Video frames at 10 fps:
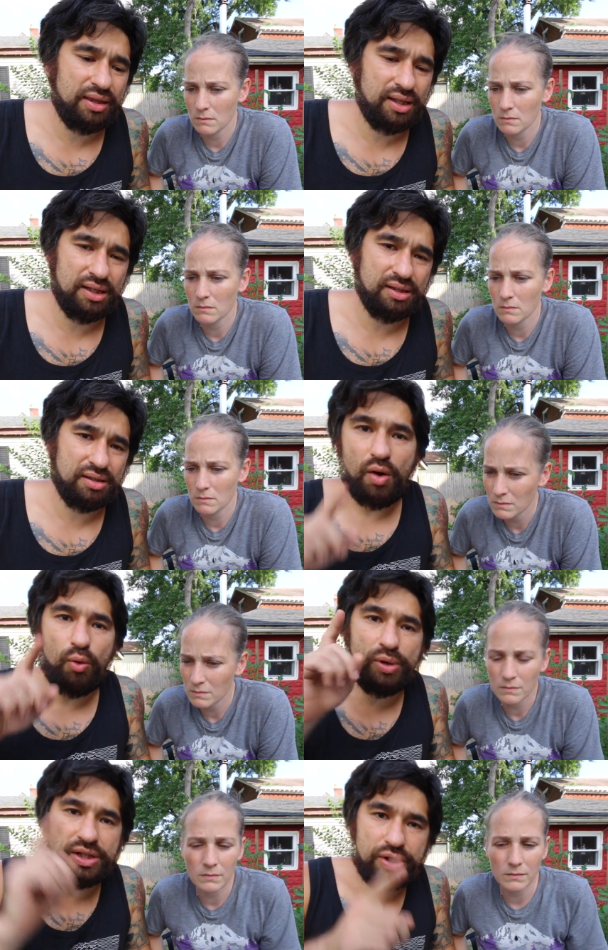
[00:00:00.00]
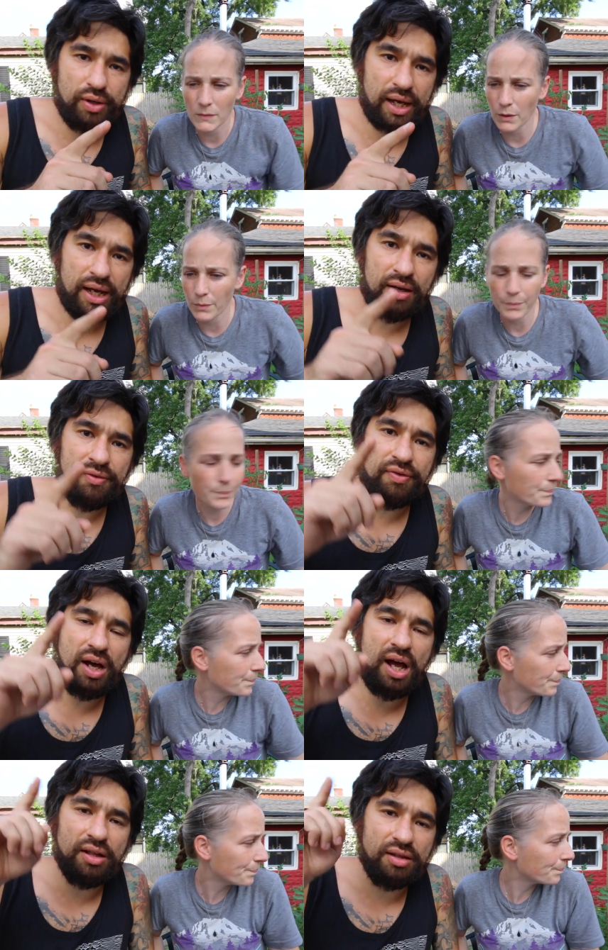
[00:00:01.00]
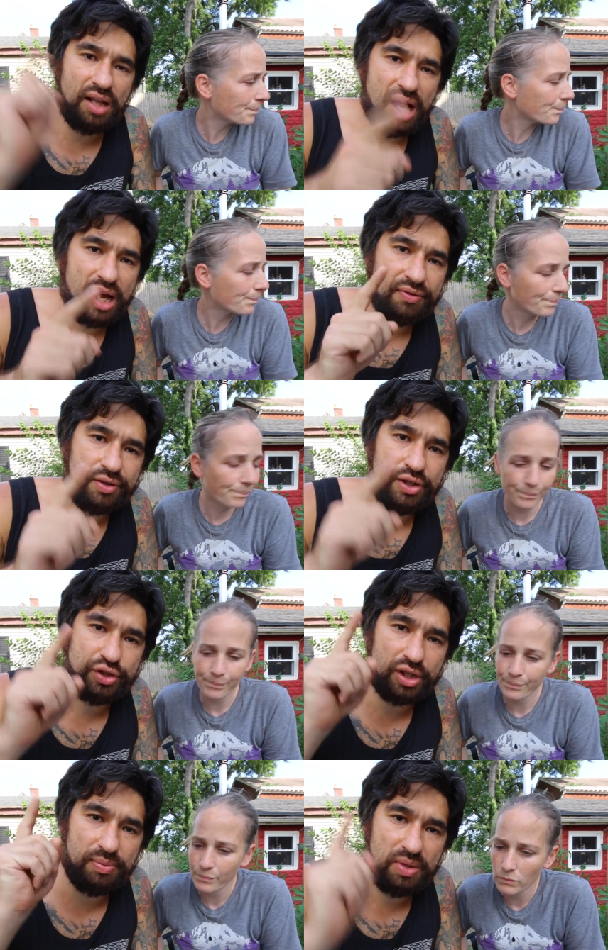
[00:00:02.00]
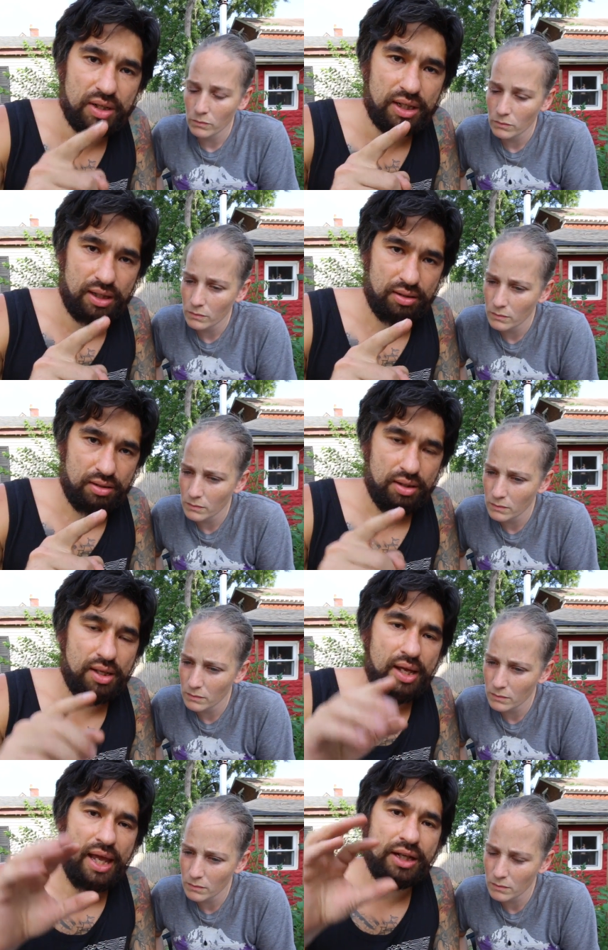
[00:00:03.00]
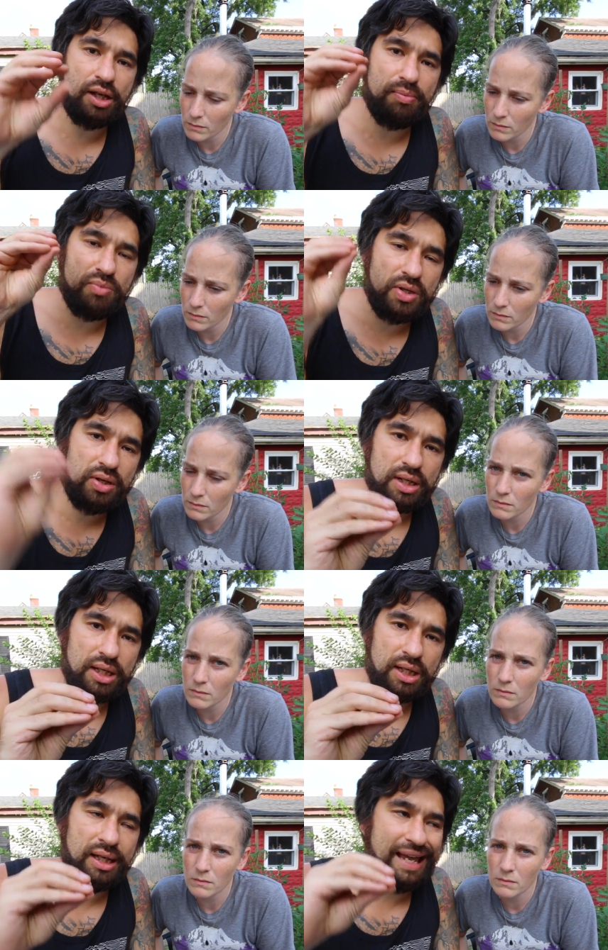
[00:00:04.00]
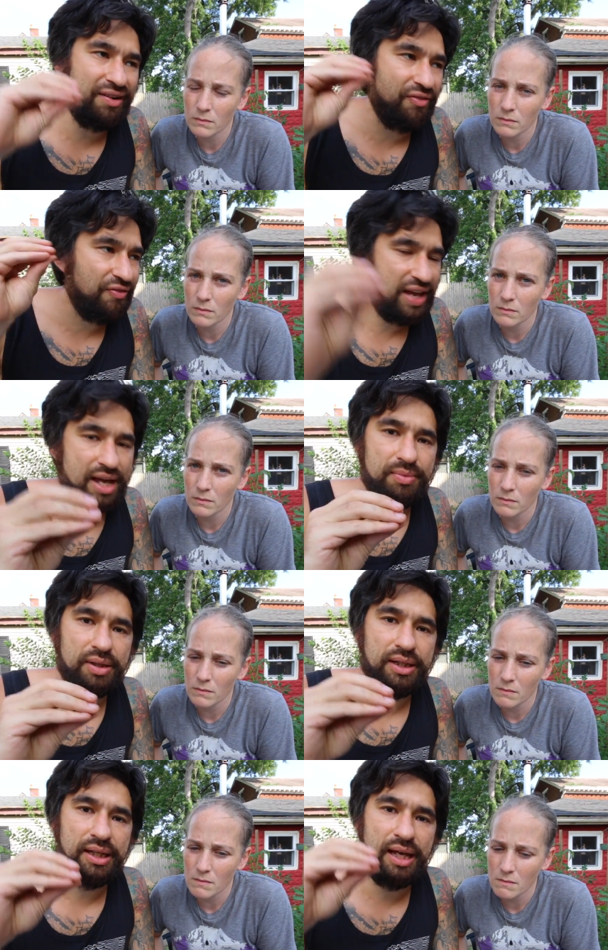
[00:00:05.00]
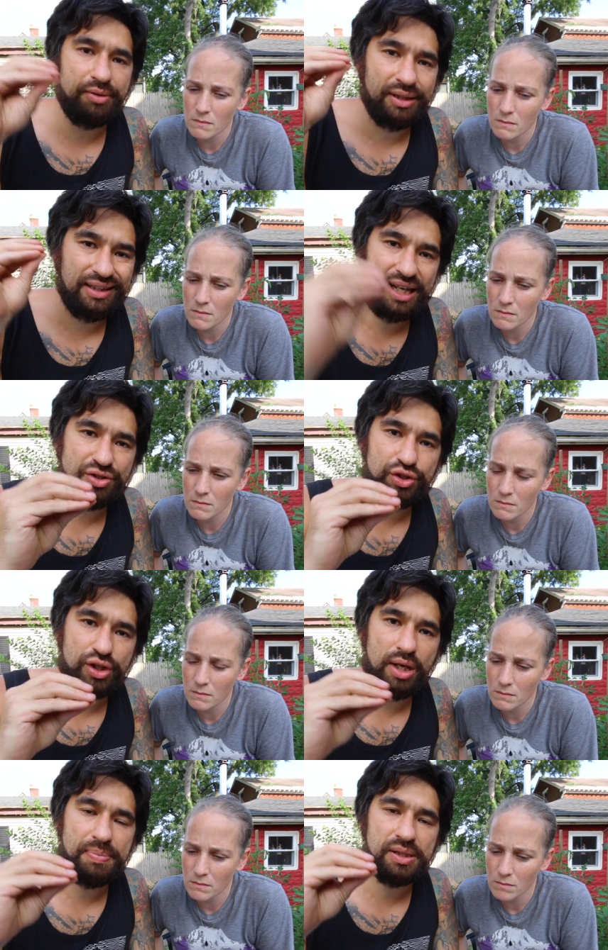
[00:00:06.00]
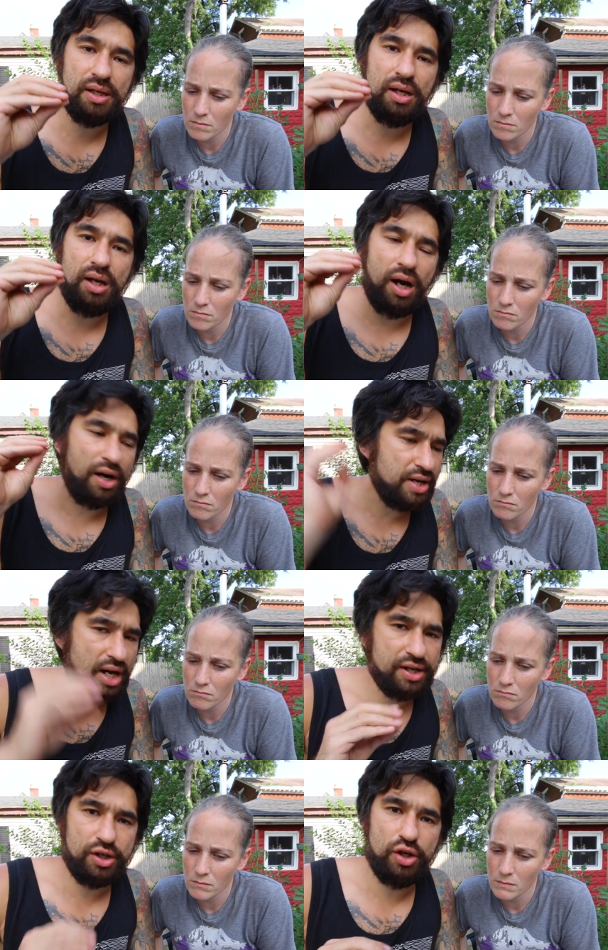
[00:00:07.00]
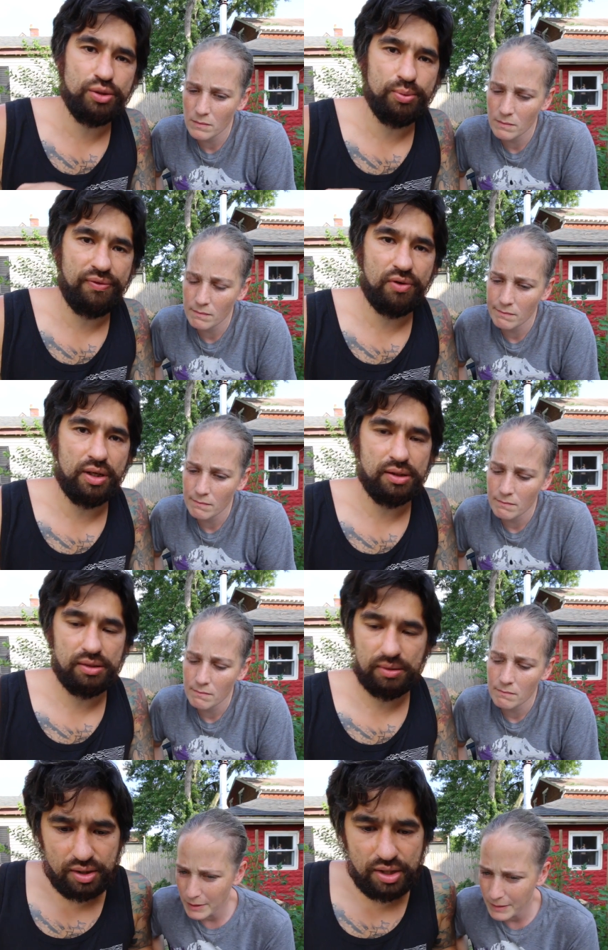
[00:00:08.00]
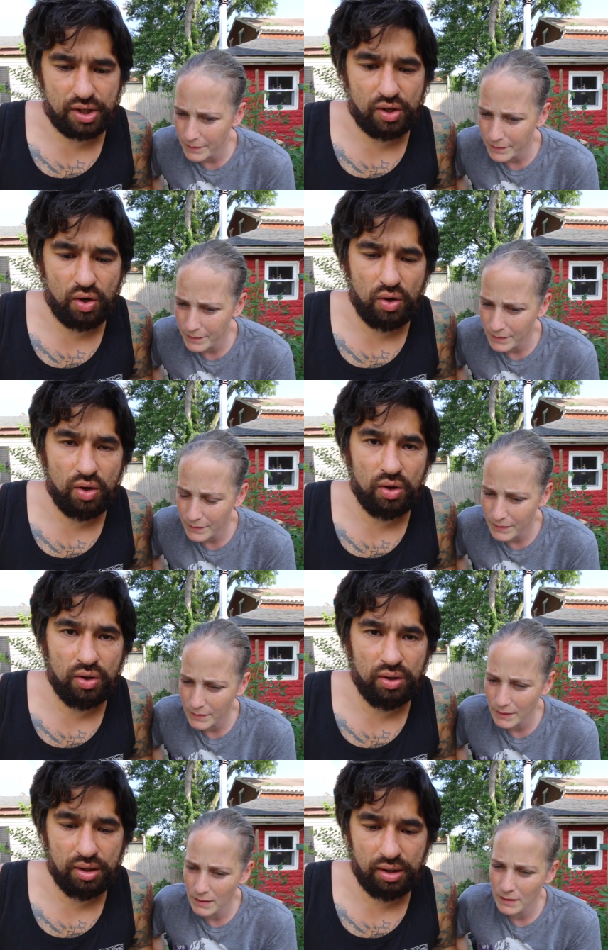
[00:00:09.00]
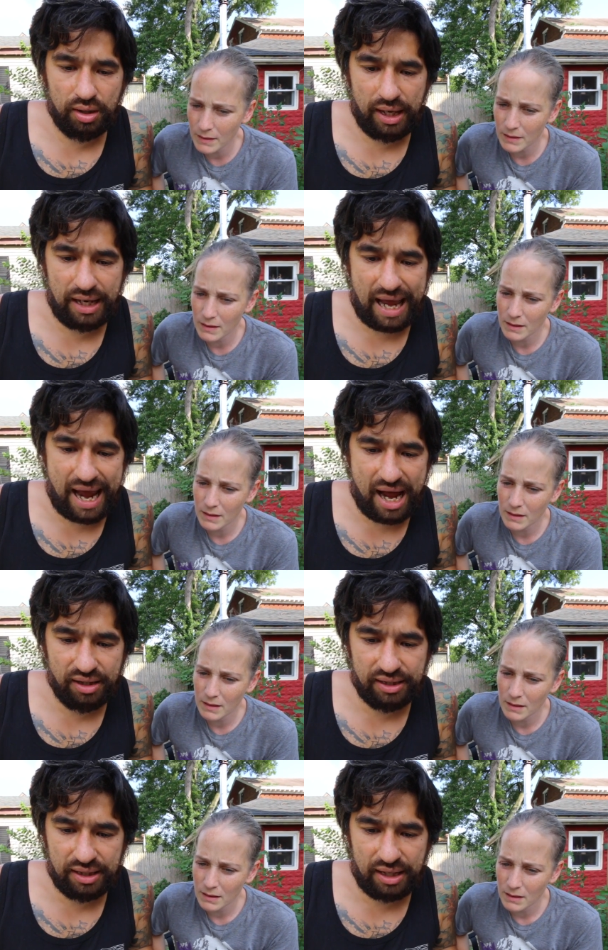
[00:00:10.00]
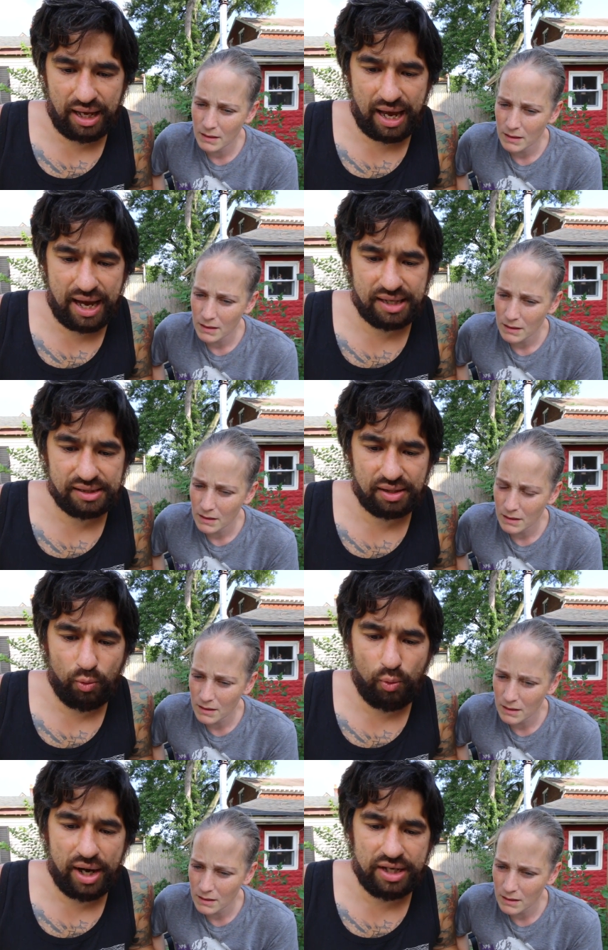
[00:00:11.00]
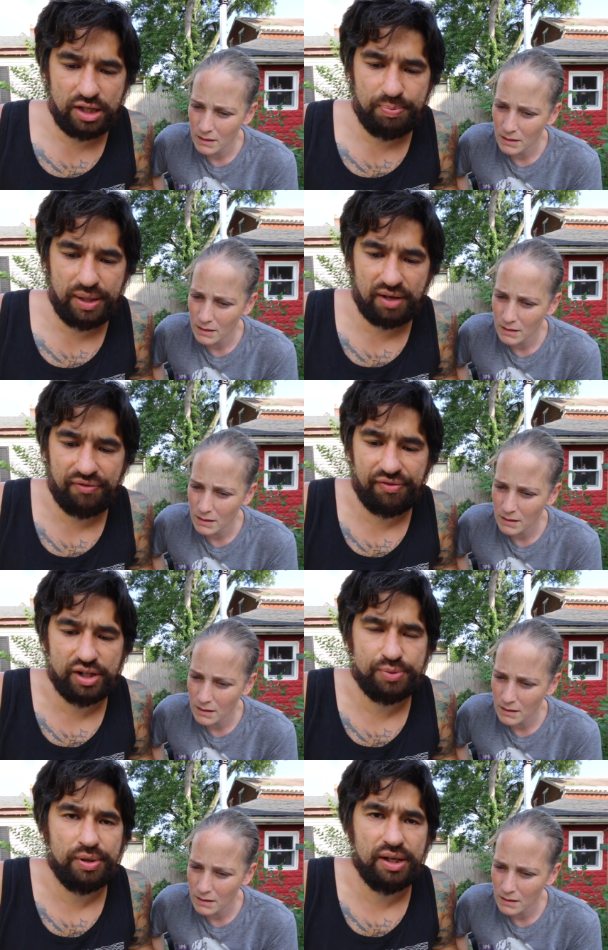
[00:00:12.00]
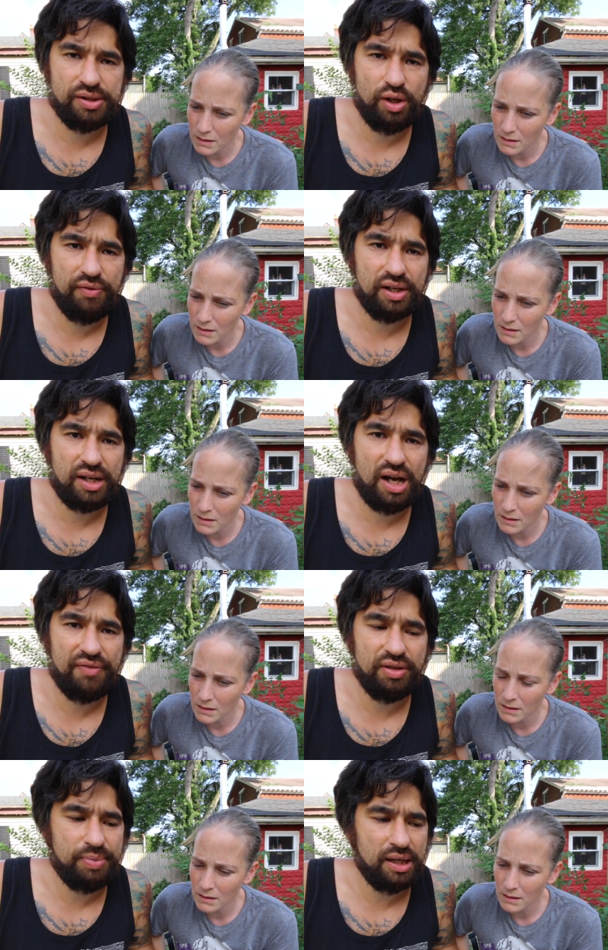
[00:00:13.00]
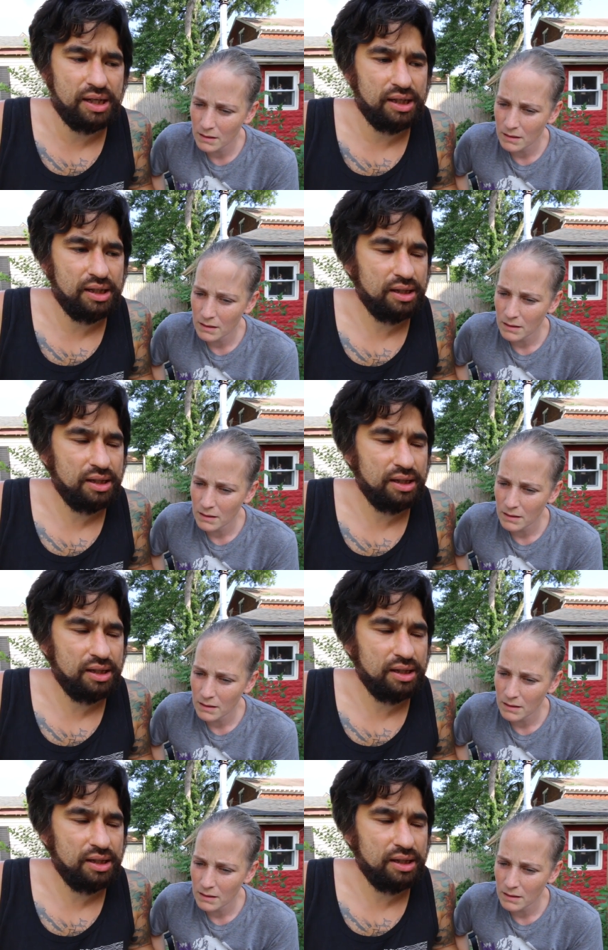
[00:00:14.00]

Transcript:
Speaker 1: of things. We do have a lot of Christian community and community and family and relationships are non-negotiable for us. Nicole and Alan ask, why do you pick a French press over a coffee pot?